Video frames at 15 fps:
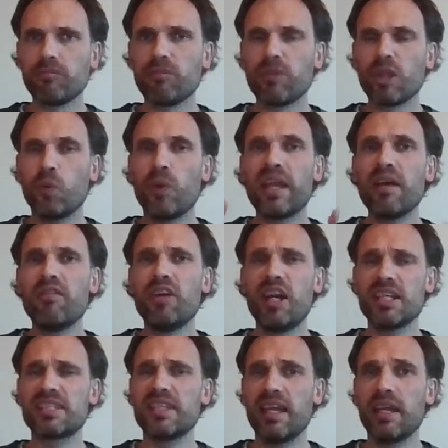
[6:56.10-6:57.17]
whenever I
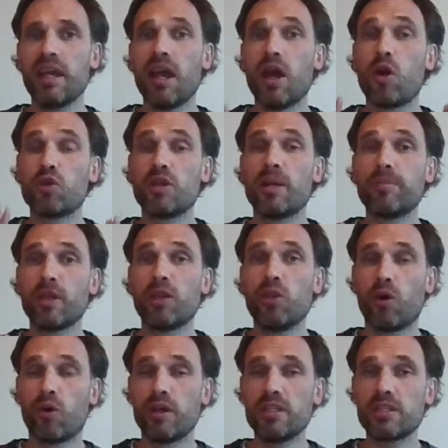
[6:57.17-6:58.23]
say random
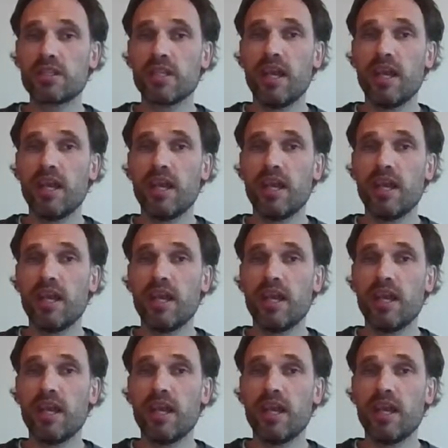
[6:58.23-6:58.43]
noise,